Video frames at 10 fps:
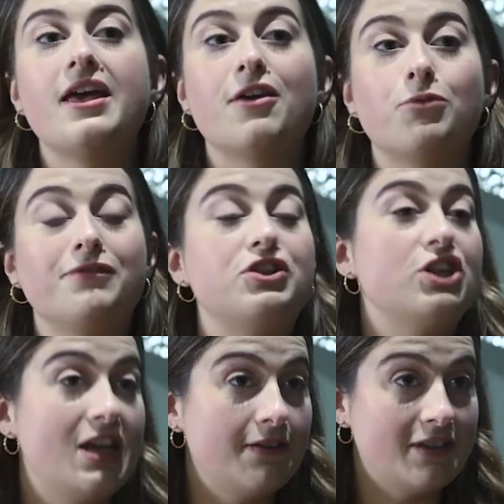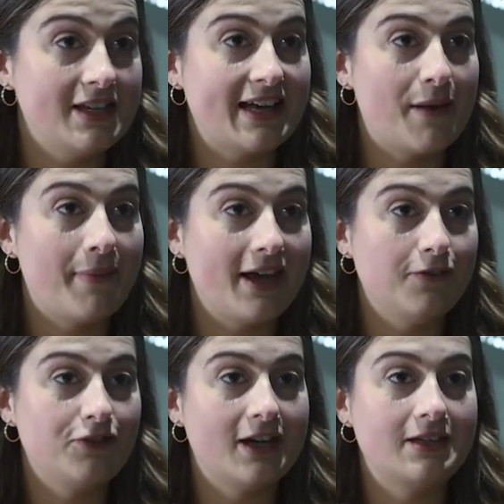if we've achieved these campaign
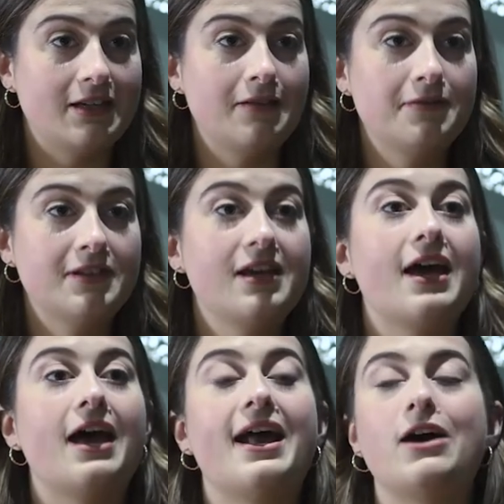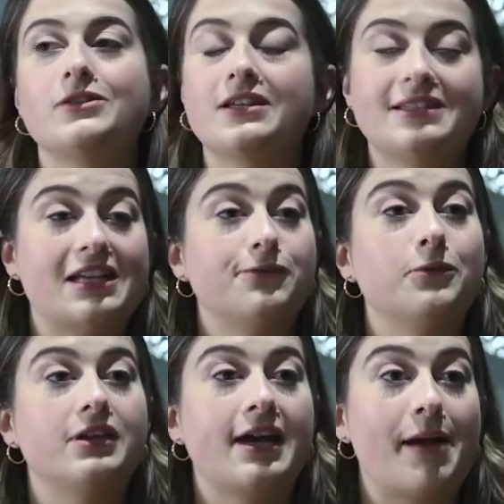objectives and how
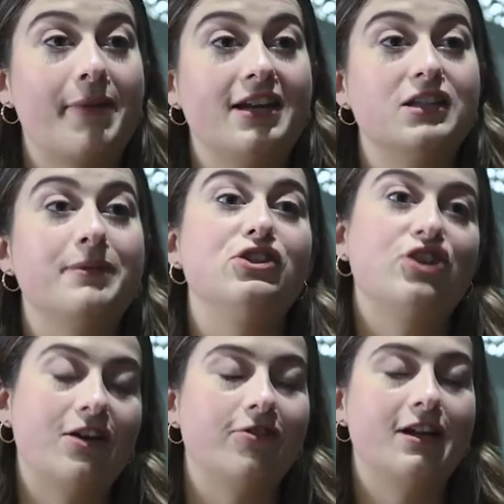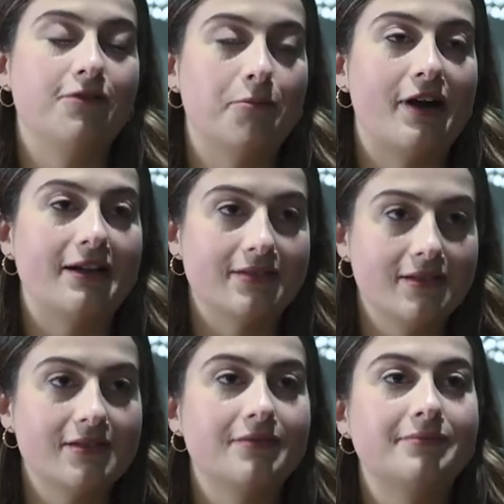successful the campaign has been generally for
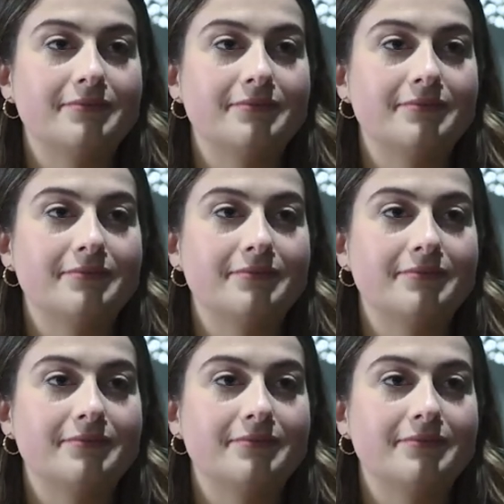brands.